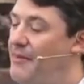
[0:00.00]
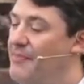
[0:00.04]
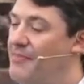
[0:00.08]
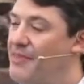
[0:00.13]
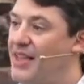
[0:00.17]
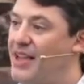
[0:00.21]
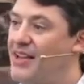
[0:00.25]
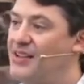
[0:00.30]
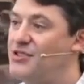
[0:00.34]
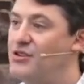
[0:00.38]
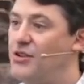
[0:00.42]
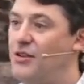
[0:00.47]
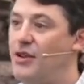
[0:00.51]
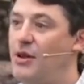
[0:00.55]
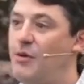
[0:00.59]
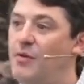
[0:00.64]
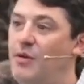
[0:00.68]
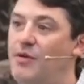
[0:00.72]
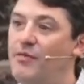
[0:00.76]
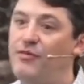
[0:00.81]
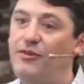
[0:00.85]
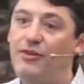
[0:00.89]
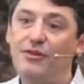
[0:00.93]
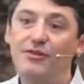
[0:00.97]
And so they
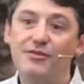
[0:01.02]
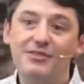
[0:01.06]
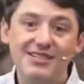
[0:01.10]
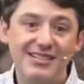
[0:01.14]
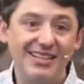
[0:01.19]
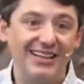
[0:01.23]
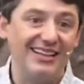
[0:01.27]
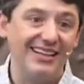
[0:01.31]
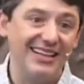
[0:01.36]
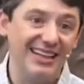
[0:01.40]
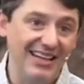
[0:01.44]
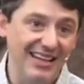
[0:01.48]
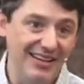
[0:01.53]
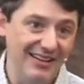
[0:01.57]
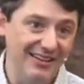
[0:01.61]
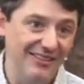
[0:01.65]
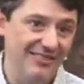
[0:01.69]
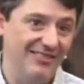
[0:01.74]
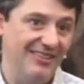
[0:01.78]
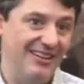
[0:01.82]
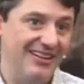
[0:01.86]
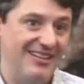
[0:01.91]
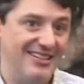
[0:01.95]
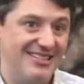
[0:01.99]
refuse to
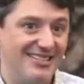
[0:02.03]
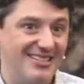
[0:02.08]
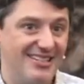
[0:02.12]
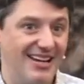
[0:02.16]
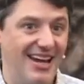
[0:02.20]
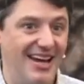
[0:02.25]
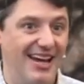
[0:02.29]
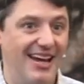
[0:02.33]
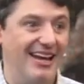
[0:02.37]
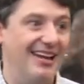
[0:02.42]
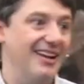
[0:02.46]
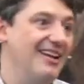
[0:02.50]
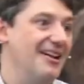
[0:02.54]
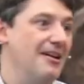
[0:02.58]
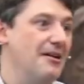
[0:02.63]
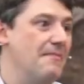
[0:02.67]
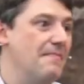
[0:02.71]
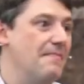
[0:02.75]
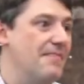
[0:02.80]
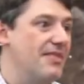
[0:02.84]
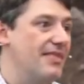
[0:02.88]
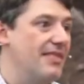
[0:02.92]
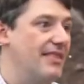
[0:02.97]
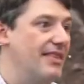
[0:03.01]
leave. Instead,
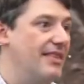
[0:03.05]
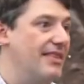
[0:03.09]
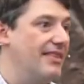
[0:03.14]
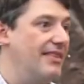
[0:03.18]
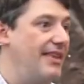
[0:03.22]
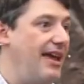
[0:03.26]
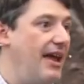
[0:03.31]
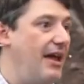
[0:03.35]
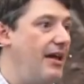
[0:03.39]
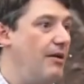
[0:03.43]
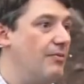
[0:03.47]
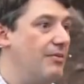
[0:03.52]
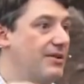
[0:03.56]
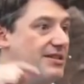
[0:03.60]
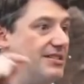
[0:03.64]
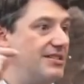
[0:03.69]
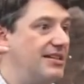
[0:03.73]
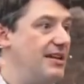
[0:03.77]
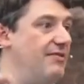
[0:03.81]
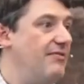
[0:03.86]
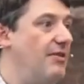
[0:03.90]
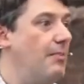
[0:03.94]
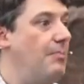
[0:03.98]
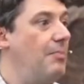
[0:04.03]
they
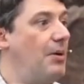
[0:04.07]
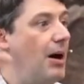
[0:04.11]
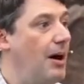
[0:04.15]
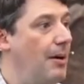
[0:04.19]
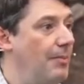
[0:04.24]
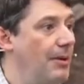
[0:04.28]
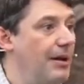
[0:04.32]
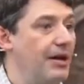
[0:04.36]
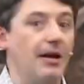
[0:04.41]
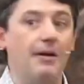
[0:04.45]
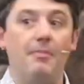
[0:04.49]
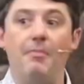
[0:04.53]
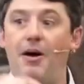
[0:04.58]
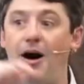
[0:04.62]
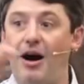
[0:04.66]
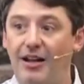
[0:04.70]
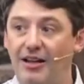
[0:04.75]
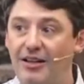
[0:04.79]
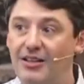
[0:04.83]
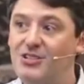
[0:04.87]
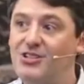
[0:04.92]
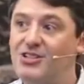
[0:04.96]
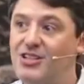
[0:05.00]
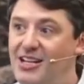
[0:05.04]
receive a public
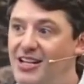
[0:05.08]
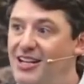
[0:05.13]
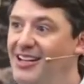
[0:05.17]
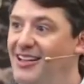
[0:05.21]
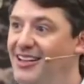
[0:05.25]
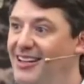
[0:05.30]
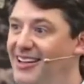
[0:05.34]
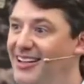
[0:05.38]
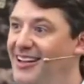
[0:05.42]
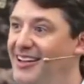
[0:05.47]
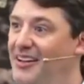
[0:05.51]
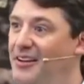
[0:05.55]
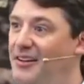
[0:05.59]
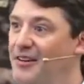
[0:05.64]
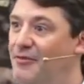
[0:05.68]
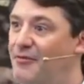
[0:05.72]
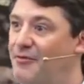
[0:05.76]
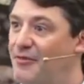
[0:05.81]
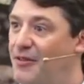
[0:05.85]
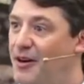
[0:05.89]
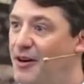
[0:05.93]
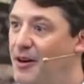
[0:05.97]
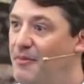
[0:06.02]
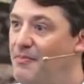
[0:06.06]
apology
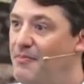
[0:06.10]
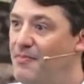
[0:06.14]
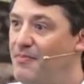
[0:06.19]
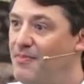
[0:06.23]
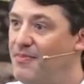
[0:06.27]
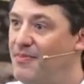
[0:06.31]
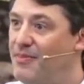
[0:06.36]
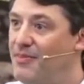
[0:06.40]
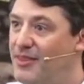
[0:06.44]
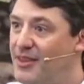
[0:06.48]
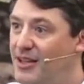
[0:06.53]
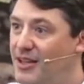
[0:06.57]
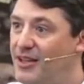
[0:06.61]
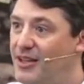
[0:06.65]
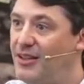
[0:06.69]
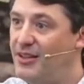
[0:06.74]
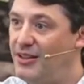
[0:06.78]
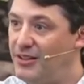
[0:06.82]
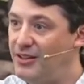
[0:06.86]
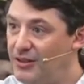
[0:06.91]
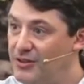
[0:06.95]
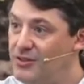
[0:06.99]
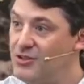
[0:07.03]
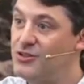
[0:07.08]
from
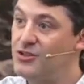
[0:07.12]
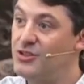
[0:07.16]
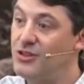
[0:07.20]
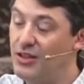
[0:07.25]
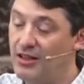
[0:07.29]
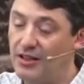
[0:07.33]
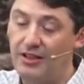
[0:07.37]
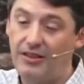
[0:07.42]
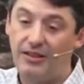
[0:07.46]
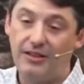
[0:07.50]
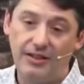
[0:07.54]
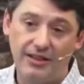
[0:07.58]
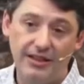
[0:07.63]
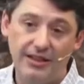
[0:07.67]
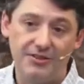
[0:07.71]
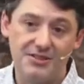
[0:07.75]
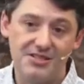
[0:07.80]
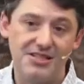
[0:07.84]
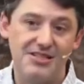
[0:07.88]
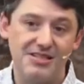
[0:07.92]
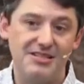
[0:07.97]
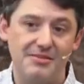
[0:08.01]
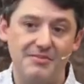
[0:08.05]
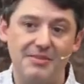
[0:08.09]
the legal
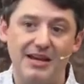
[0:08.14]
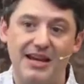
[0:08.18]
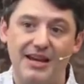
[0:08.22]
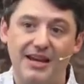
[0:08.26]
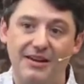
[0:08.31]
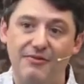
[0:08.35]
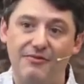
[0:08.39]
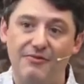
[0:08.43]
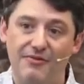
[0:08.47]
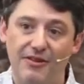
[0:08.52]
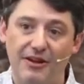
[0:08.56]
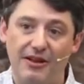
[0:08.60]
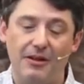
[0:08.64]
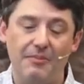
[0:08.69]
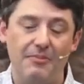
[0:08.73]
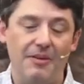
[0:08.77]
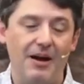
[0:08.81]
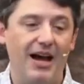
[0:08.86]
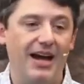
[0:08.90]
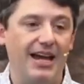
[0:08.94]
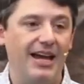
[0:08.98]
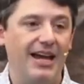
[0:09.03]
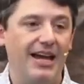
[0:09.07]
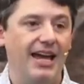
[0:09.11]
system in
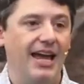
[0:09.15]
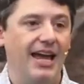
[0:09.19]
Philippi,